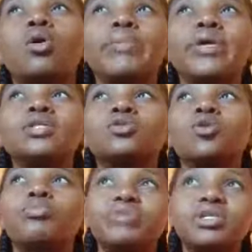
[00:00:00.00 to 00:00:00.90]

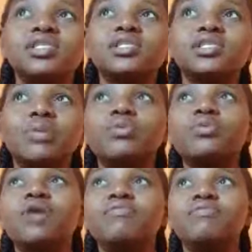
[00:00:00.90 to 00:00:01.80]
comments or praises that
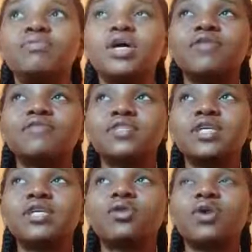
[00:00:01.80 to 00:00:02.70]
people have
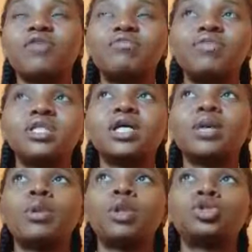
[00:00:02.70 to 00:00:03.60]
said or have made about